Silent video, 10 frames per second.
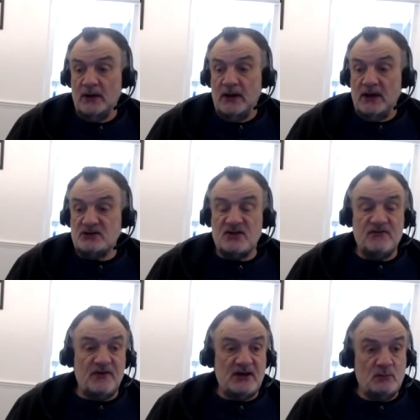his
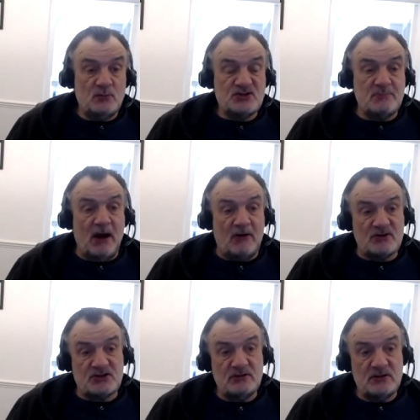defending was
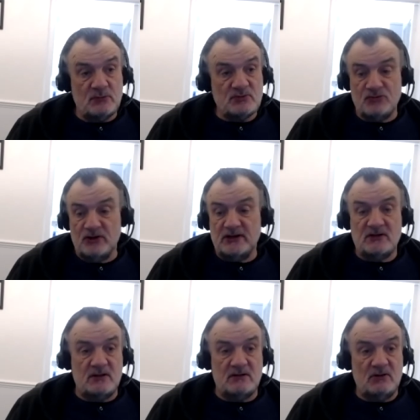embarrassing. It was really
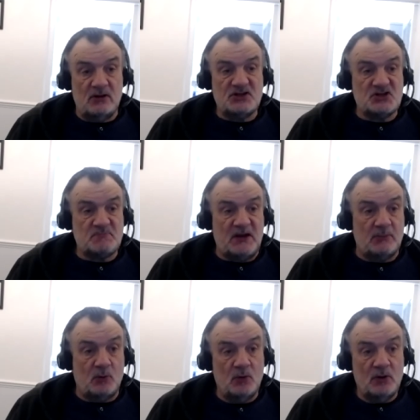like
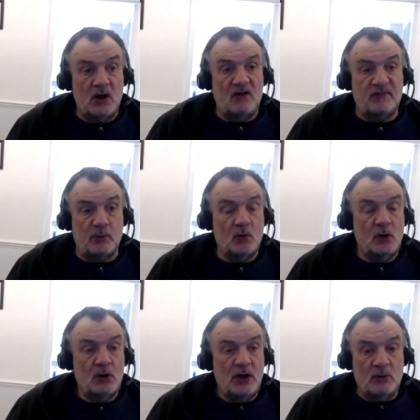despicable, laughable.
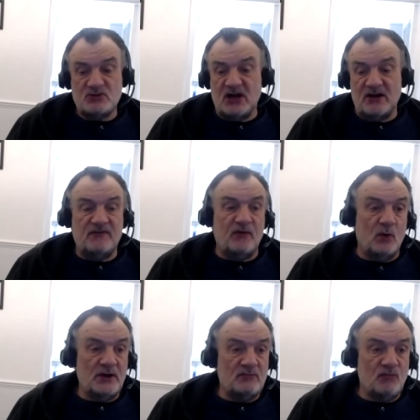It was under
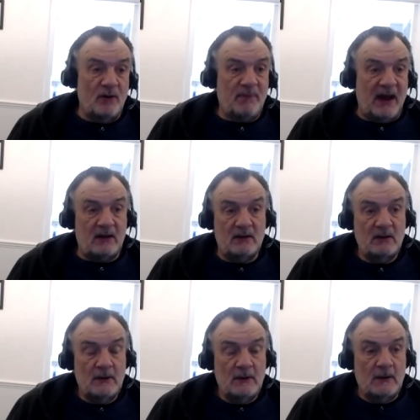14 right back,
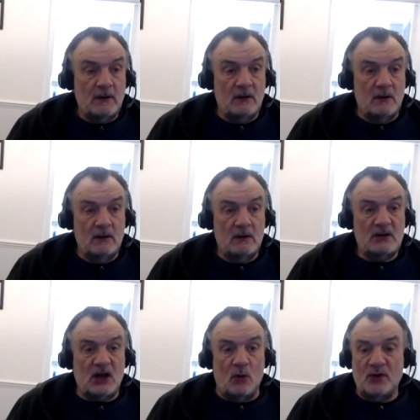uh,
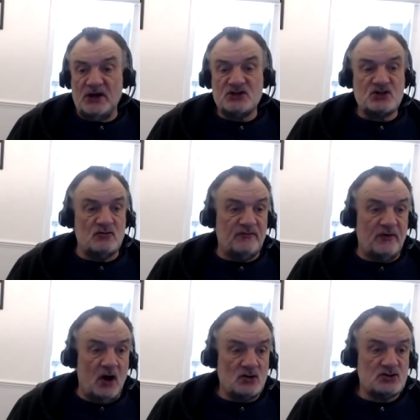going in too
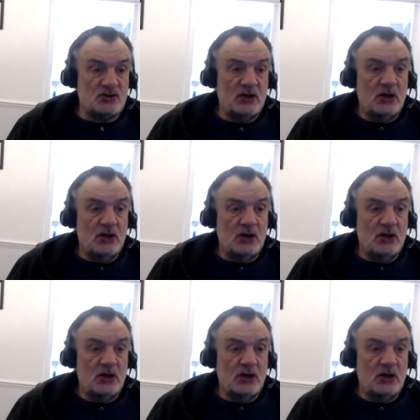fast,